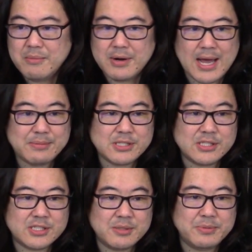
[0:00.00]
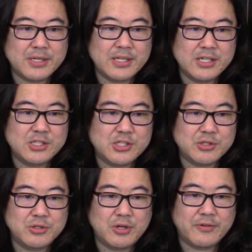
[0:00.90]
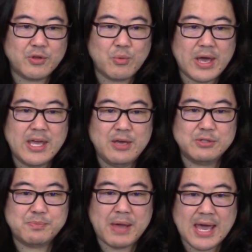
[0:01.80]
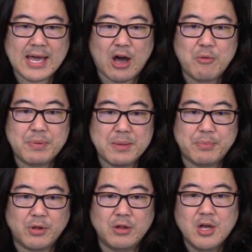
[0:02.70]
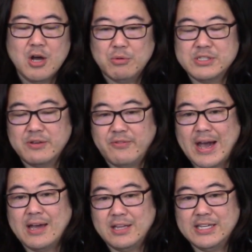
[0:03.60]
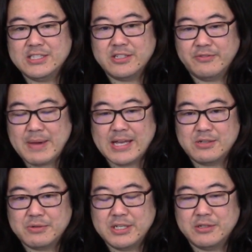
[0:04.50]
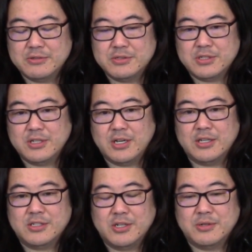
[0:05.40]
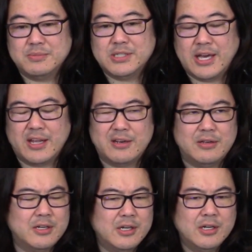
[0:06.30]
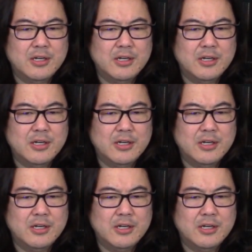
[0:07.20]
Perhaps this is simply an issue of the way he was paying out people was a violation of Matcherino's uh, terms and